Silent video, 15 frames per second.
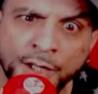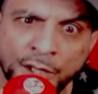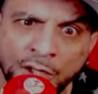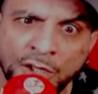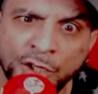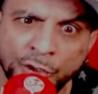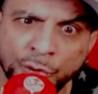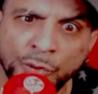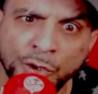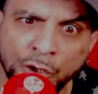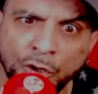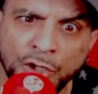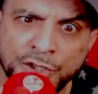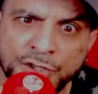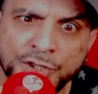a little
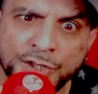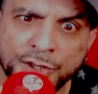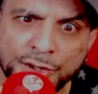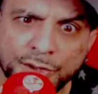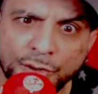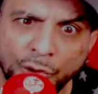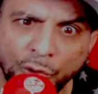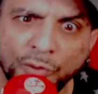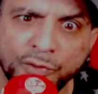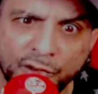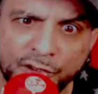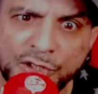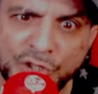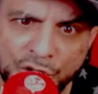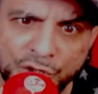lost over
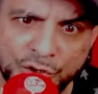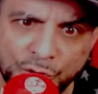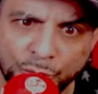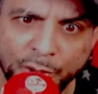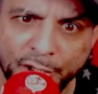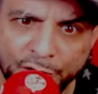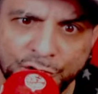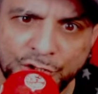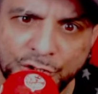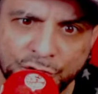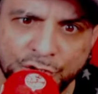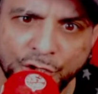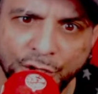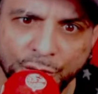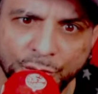the situation,
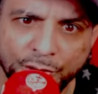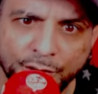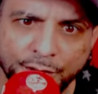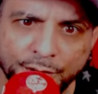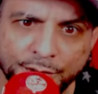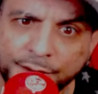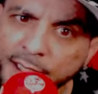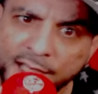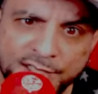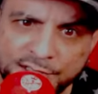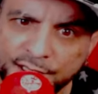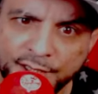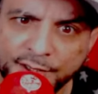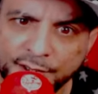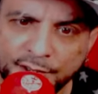Joe.
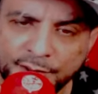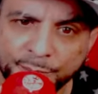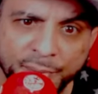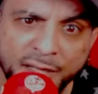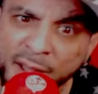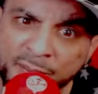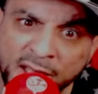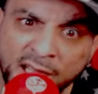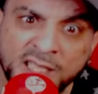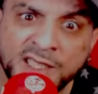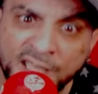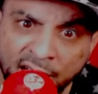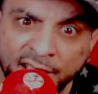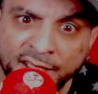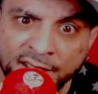That's it. But I'm not
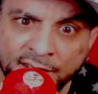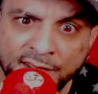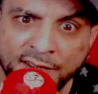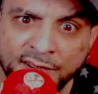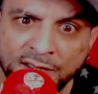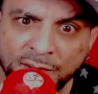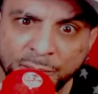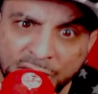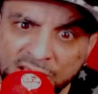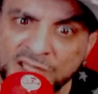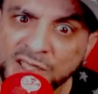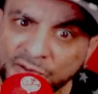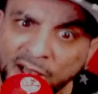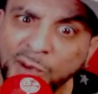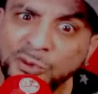tight,
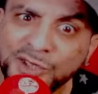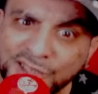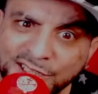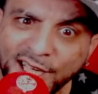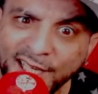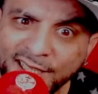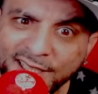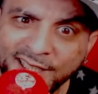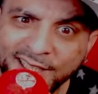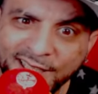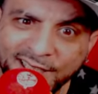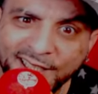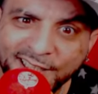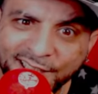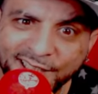because if I was tight,
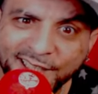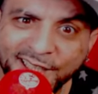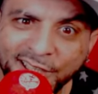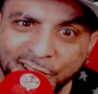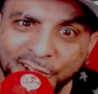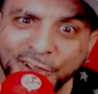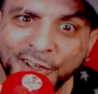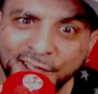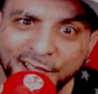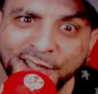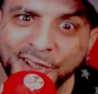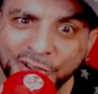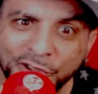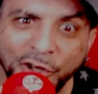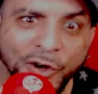the
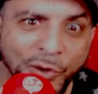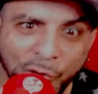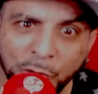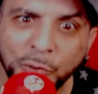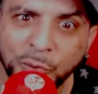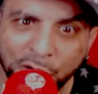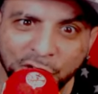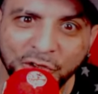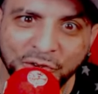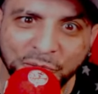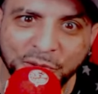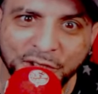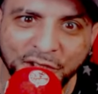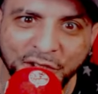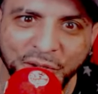whole world
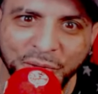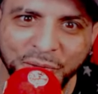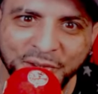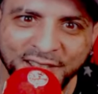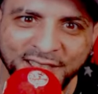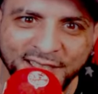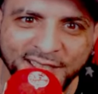would know.